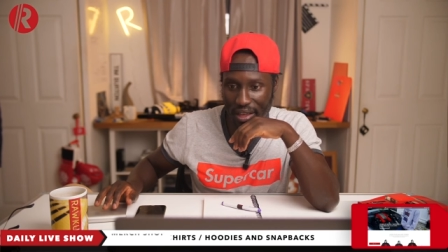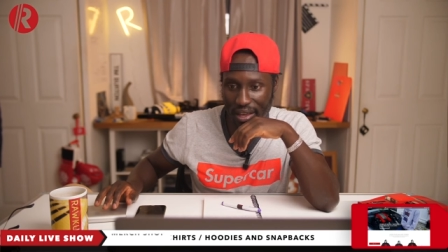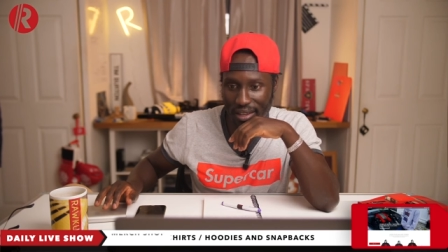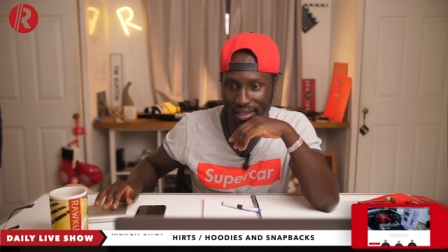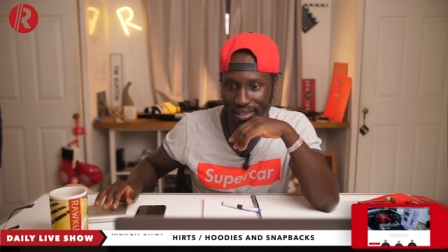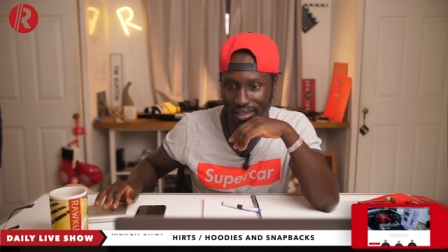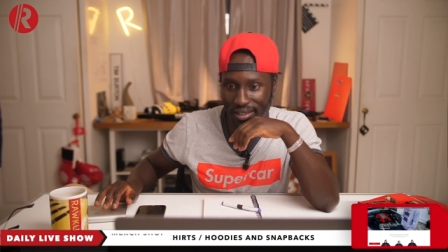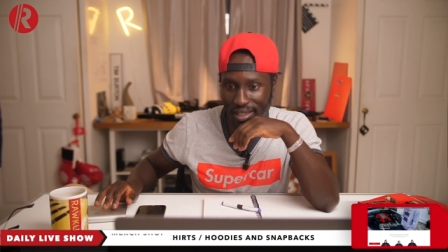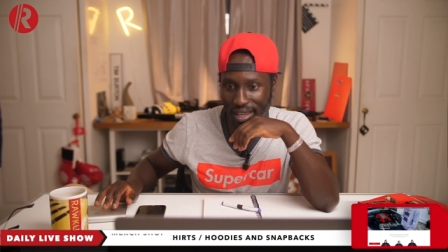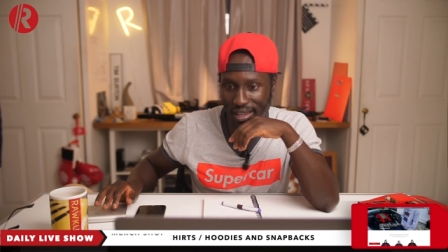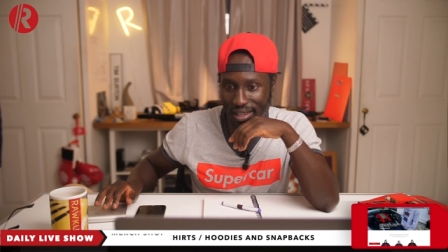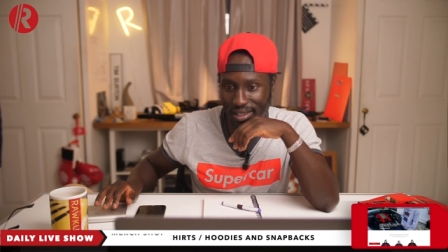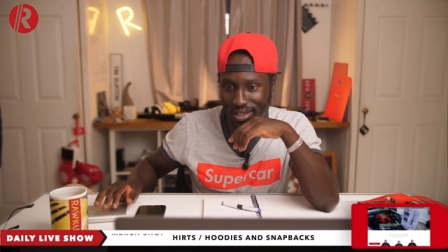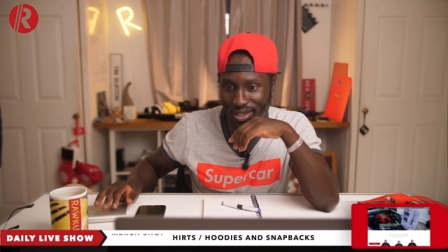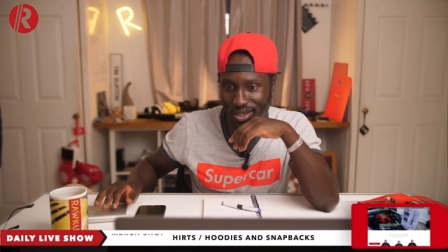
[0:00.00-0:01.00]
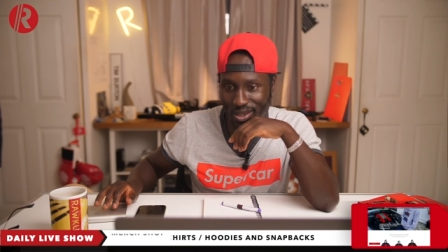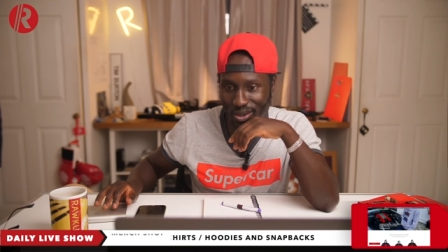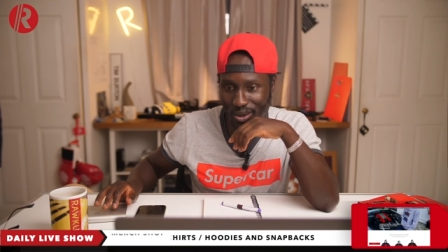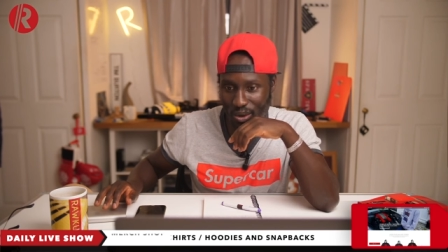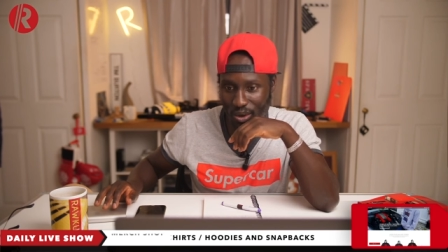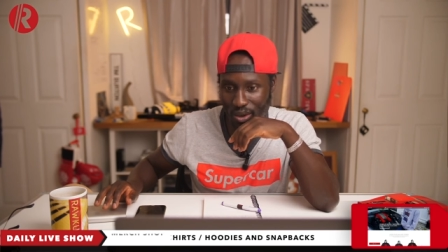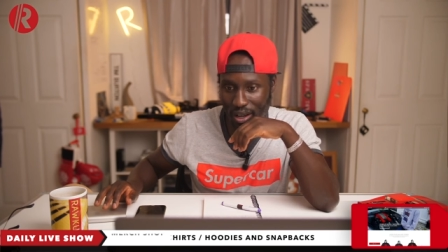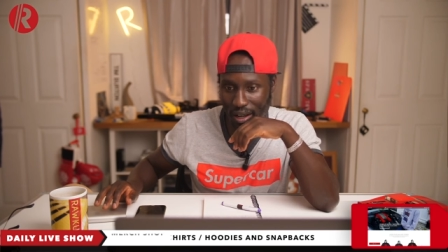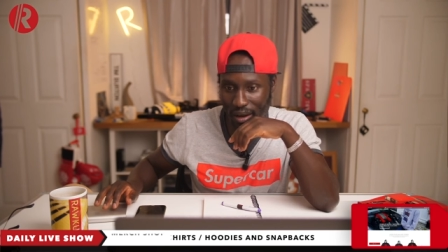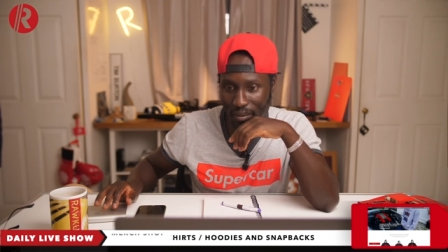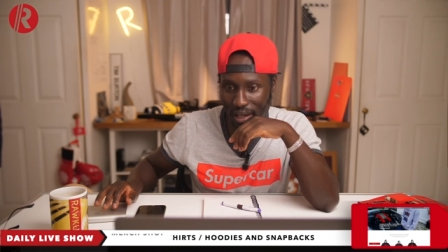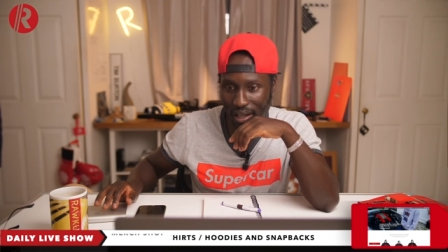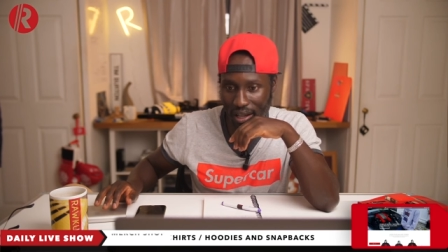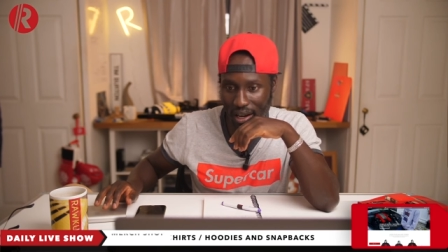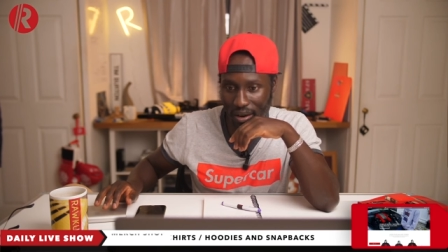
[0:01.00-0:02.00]
then take it to
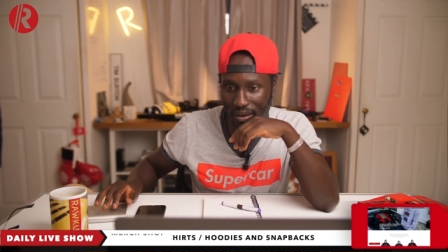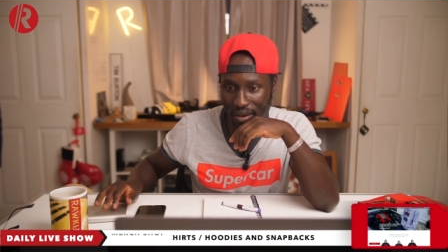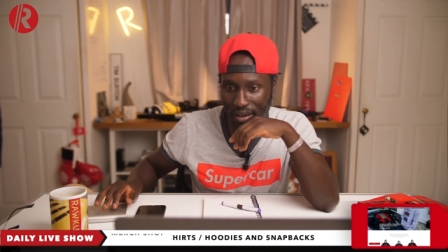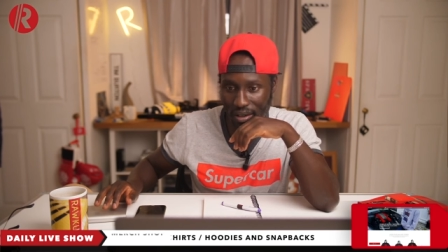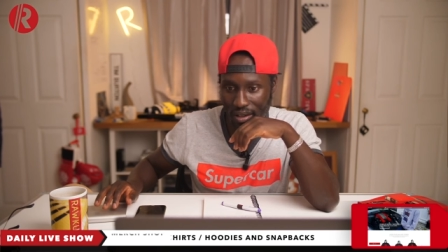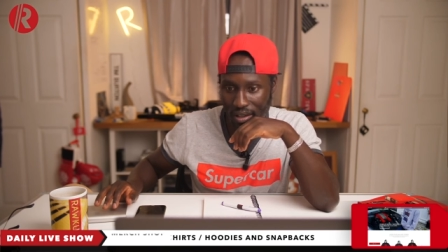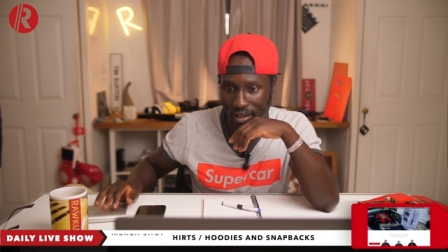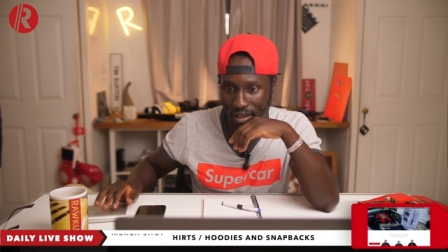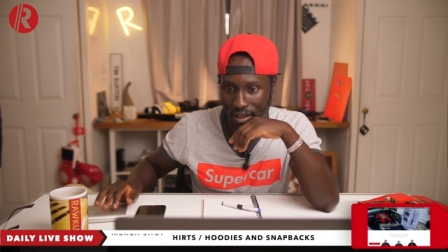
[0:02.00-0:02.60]
uh, McLaren